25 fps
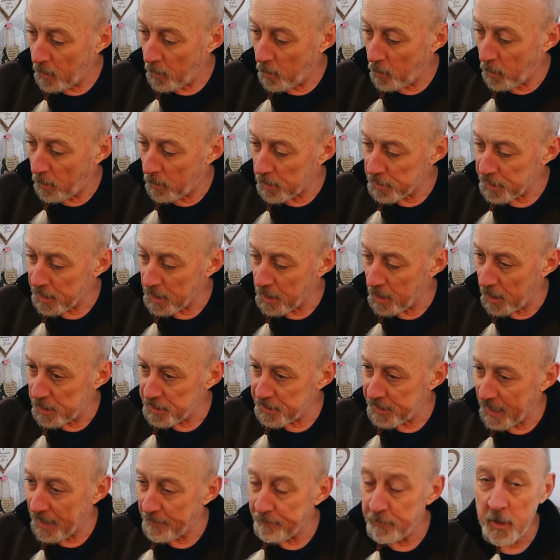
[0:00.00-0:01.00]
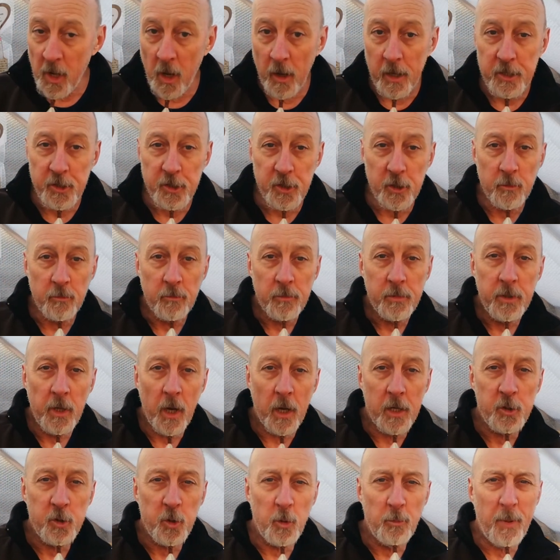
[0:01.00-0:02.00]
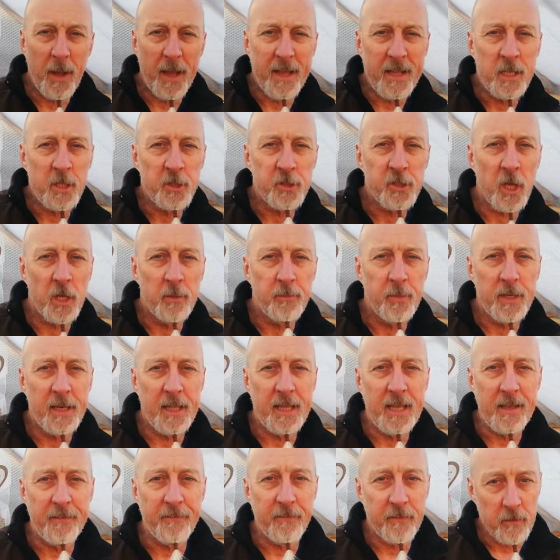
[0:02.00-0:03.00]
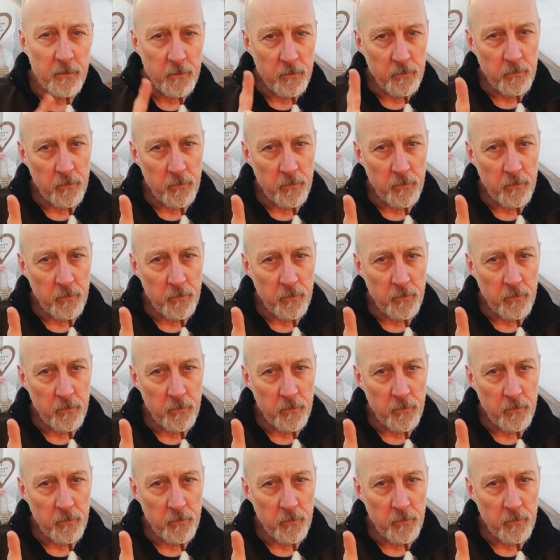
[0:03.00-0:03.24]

what was the guy's name? Nigel Baines, I believe.